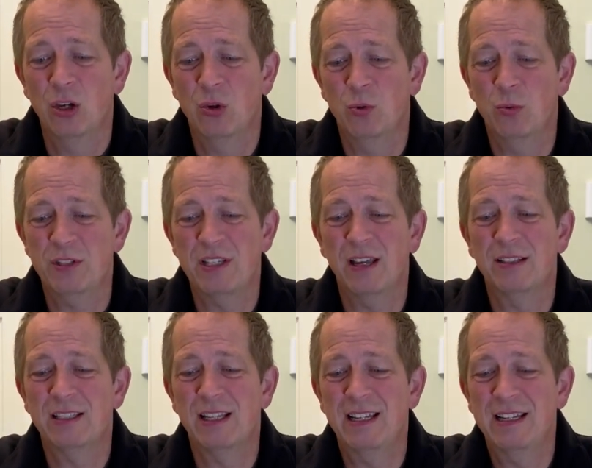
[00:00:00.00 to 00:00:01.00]
We'll be
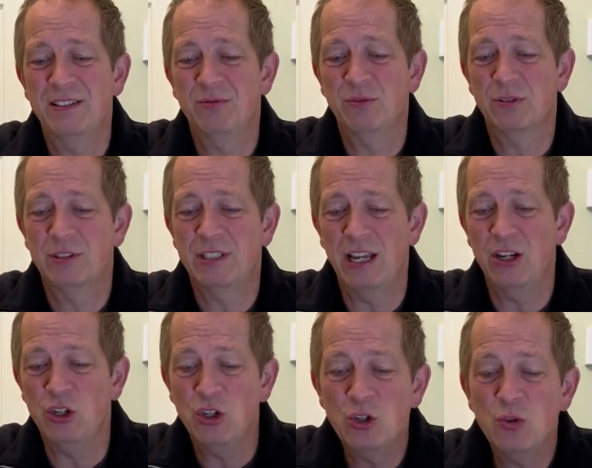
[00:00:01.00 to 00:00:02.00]
setting a
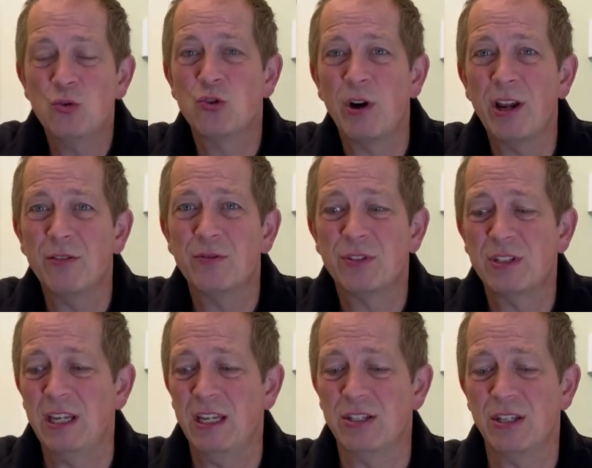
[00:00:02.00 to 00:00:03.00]
new tray of
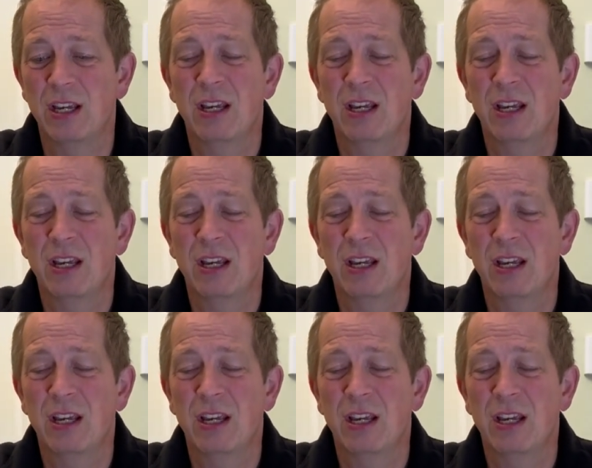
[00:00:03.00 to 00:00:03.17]
seeds